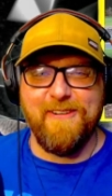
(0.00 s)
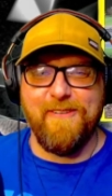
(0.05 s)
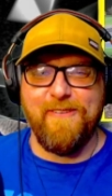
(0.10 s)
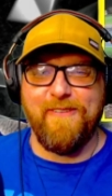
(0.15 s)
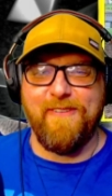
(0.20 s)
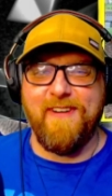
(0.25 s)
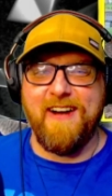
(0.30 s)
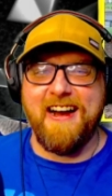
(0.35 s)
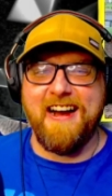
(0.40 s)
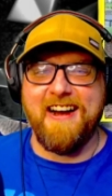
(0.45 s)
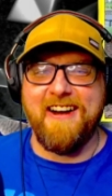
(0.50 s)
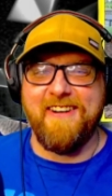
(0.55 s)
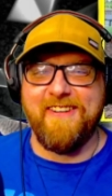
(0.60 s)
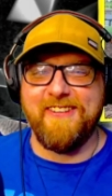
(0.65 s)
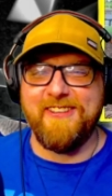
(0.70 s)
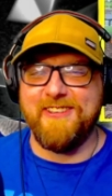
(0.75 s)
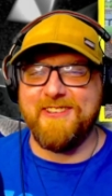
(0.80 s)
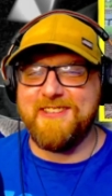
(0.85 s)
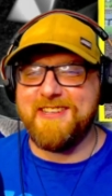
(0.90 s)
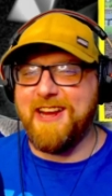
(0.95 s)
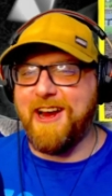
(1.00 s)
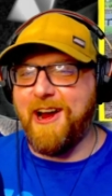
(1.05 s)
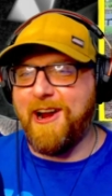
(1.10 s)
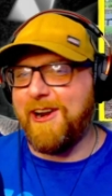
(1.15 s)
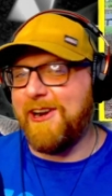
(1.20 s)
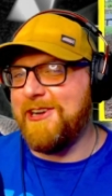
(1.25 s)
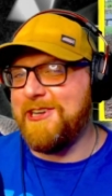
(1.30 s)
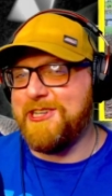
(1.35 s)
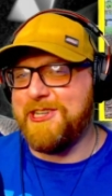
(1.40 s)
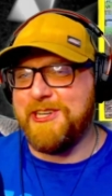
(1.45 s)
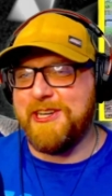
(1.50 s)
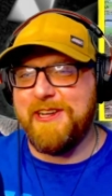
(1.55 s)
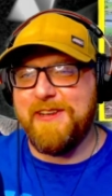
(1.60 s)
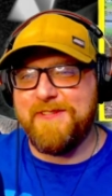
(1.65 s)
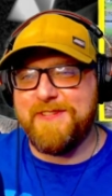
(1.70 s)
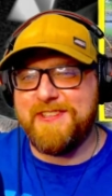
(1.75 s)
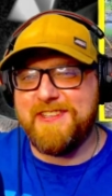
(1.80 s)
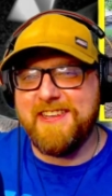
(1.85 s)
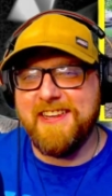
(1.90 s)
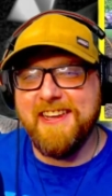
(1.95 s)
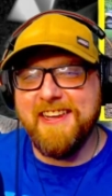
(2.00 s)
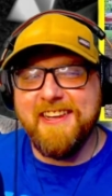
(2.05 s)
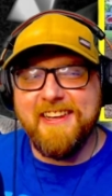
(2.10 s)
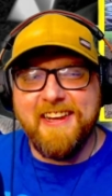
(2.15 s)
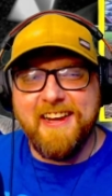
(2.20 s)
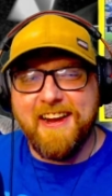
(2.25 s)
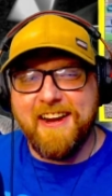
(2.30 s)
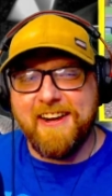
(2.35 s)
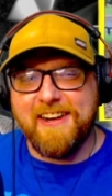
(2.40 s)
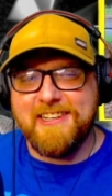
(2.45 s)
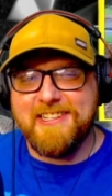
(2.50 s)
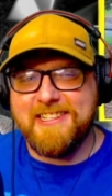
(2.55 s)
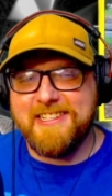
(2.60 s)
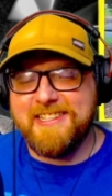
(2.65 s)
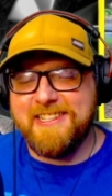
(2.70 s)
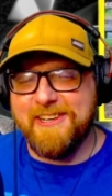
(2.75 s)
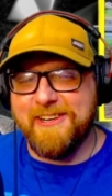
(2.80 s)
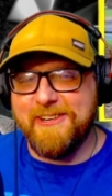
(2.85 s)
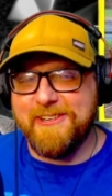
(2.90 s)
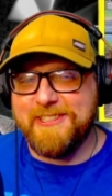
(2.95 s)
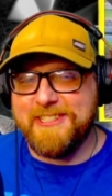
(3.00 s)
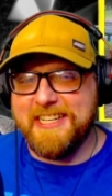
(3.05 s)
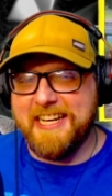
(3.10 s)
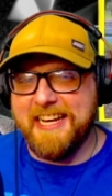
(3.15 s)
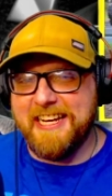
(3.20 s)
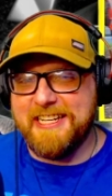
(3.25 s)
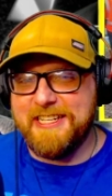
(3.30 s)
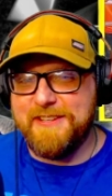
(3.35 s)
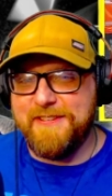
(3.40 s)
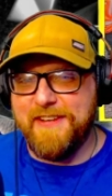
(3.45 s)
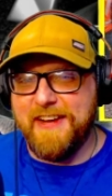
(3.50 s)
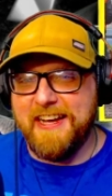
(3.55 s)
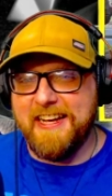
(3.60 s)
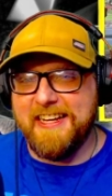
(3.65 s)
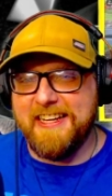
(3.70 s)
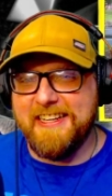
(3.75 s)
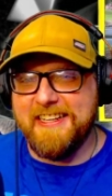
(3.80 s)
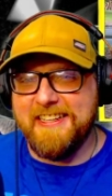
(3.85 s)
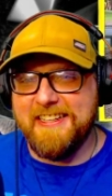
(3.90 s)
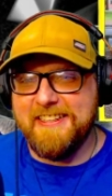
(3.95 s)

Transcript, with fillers: Wow, those hardships are so satisfying.